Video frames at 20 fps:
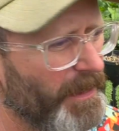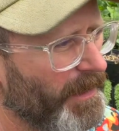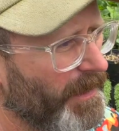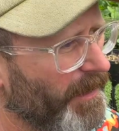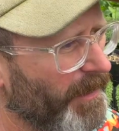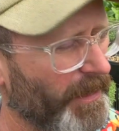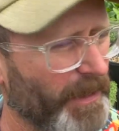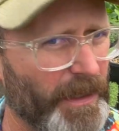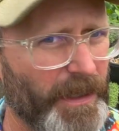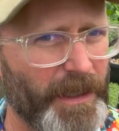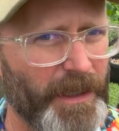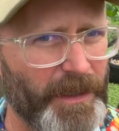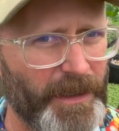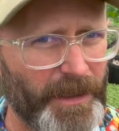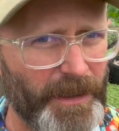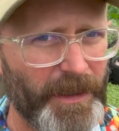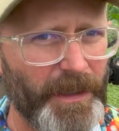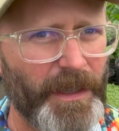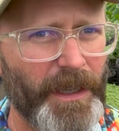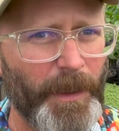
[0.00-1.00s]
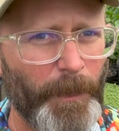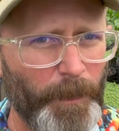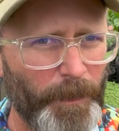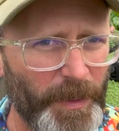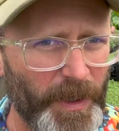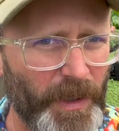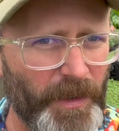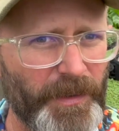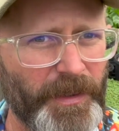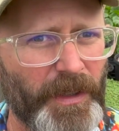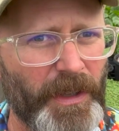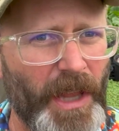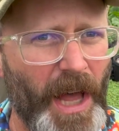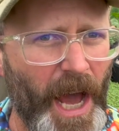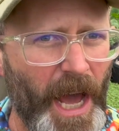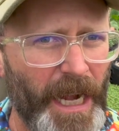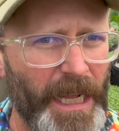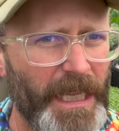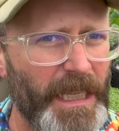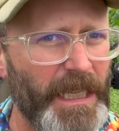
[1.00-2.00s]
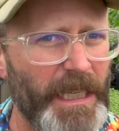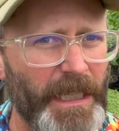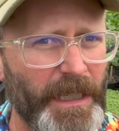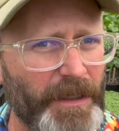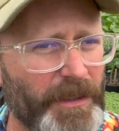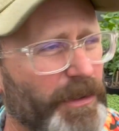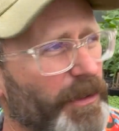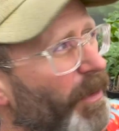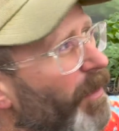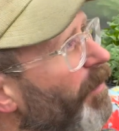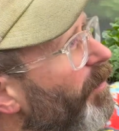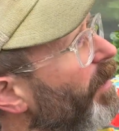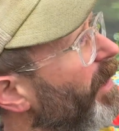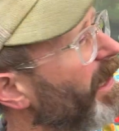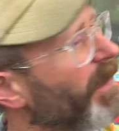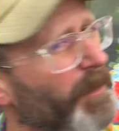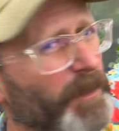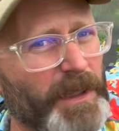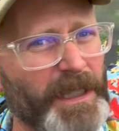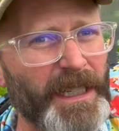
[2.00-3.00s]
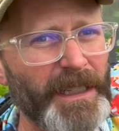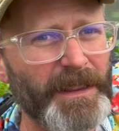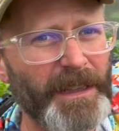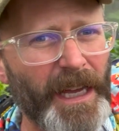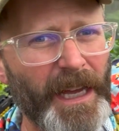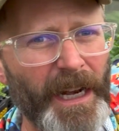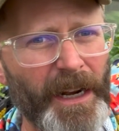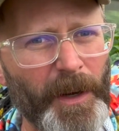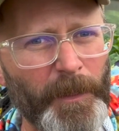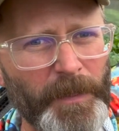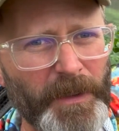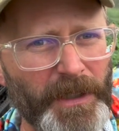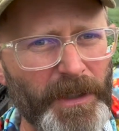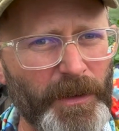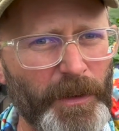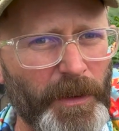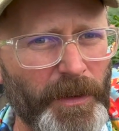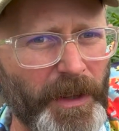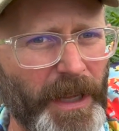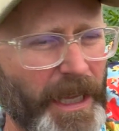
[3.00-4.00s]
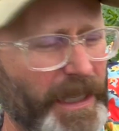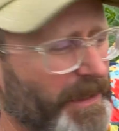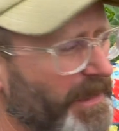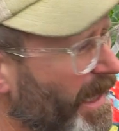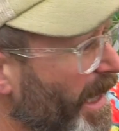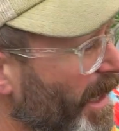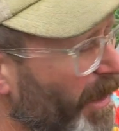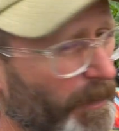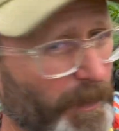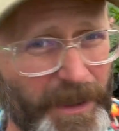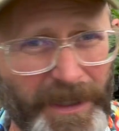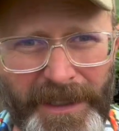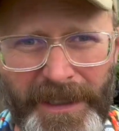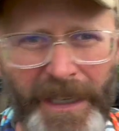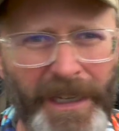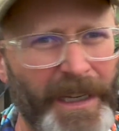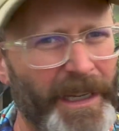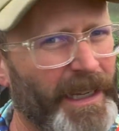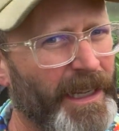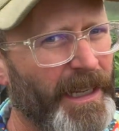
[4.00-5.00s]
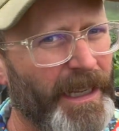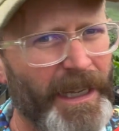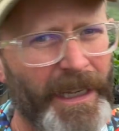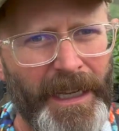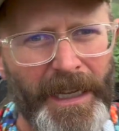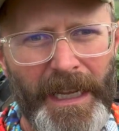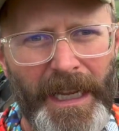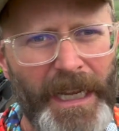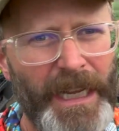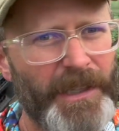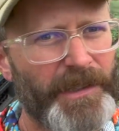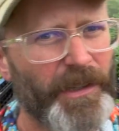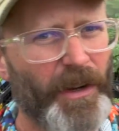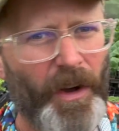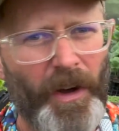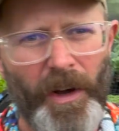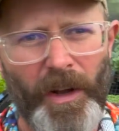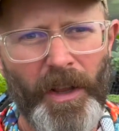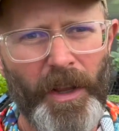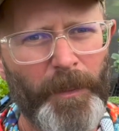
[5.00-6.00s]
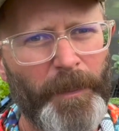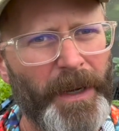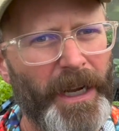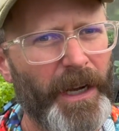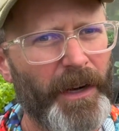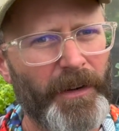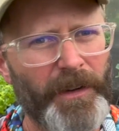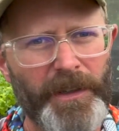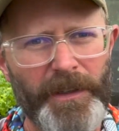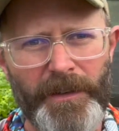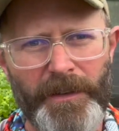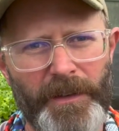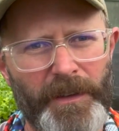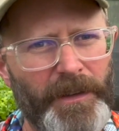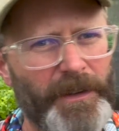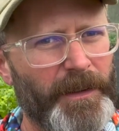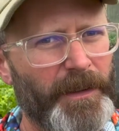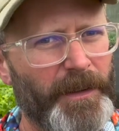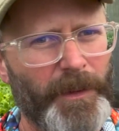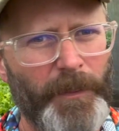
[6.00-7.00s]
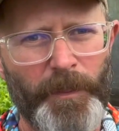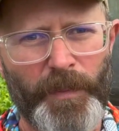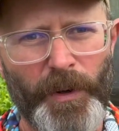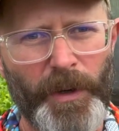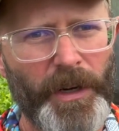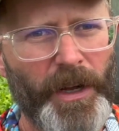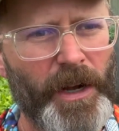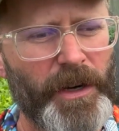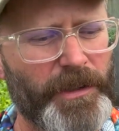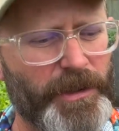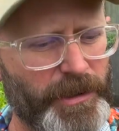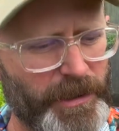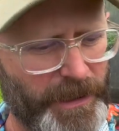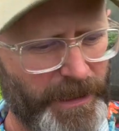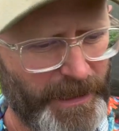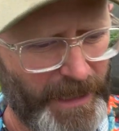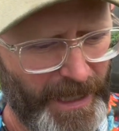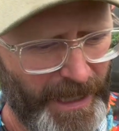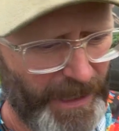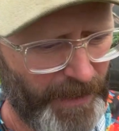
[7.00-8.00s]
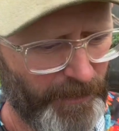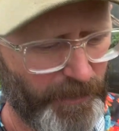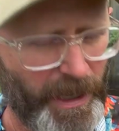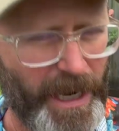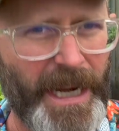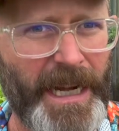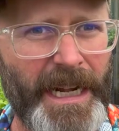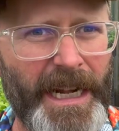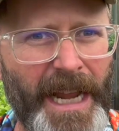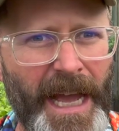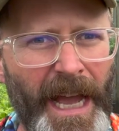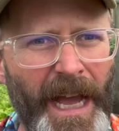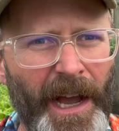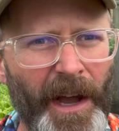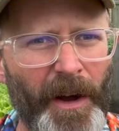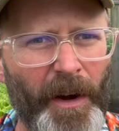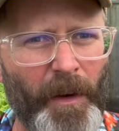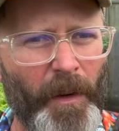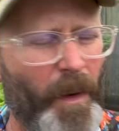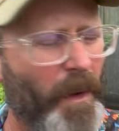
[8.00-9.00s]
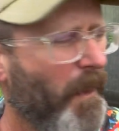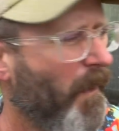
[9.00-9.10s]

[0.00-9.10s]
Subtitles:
it builds a lot of heat. So if we can get that up and cool that down, but it's all about production. And right now,